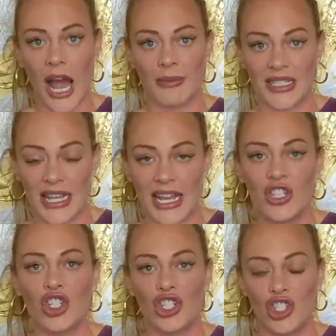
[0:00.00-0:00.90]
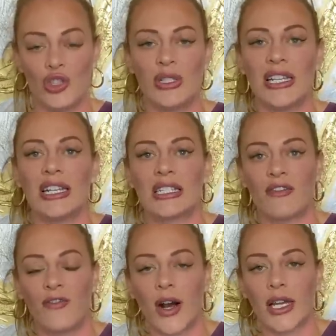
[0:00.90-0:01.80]
I'm saying she's using it as a
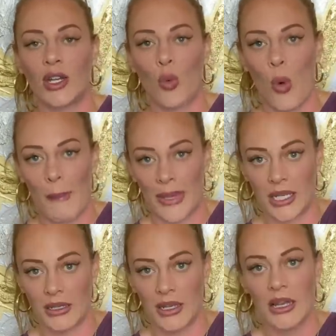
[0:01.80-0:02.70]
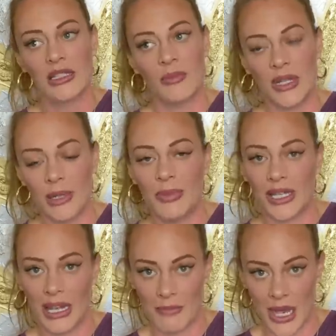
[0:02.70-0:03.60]
fucking weapon to
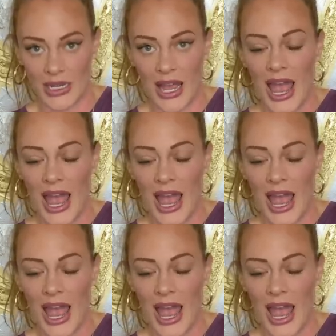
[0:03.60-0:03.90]
manipulate men.